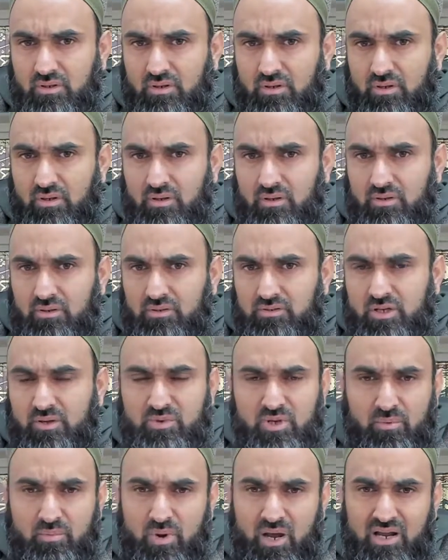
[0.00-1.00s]

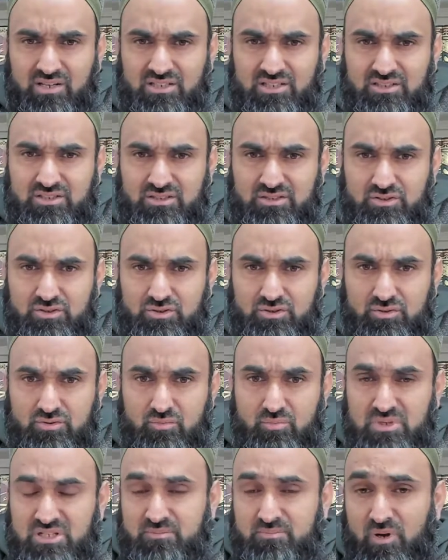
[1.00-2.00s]
Sometimes I just
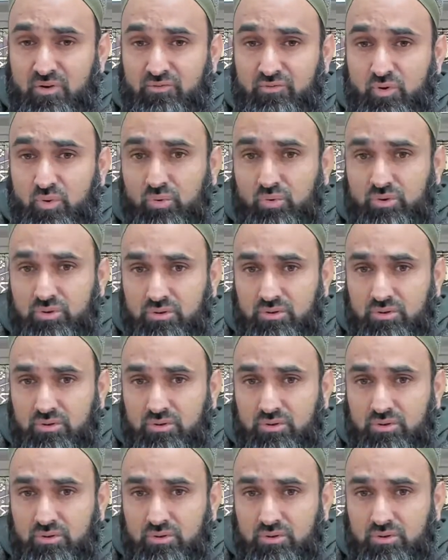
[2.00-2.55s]
miss my food